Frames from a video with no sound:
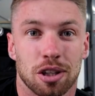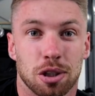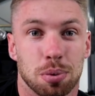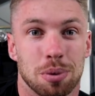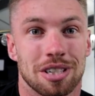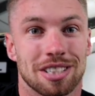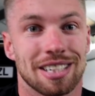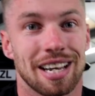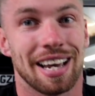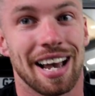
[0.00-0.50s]
I just
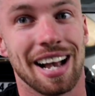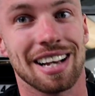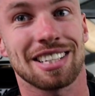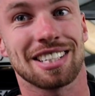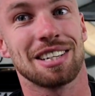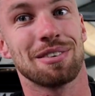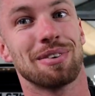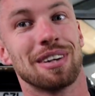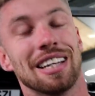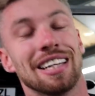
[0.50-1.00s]
want to say I
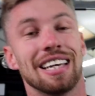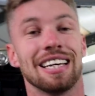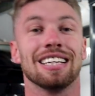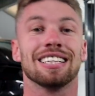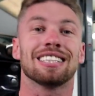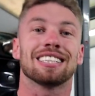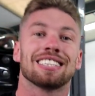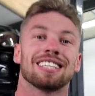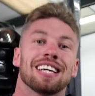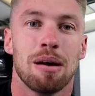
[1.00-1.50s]
actually
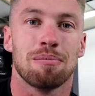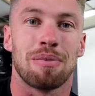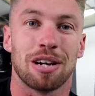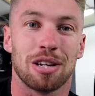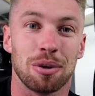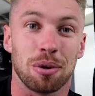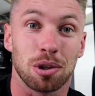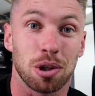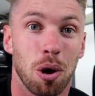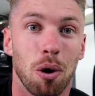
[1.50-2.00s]
released my
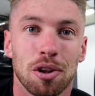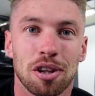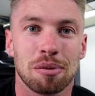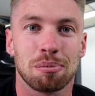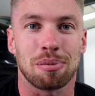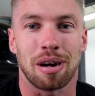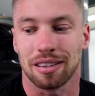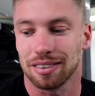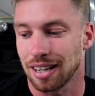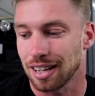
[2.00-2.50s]
new
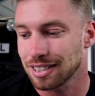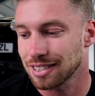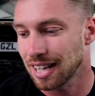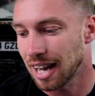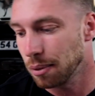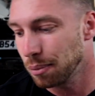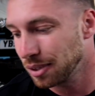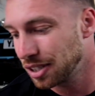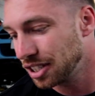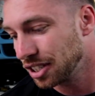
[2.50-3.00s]
clothing brand last
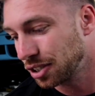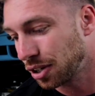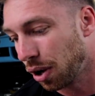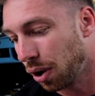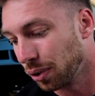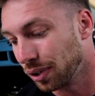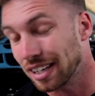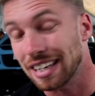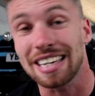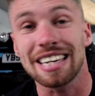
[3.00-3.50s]
night, which is
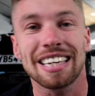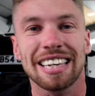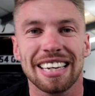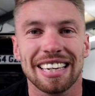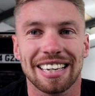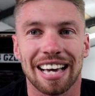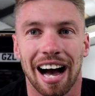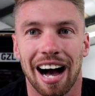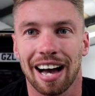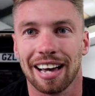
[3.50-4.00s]
called
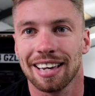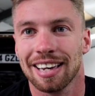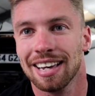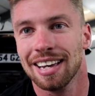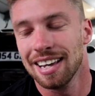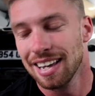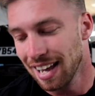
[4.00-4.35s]
Ikigai.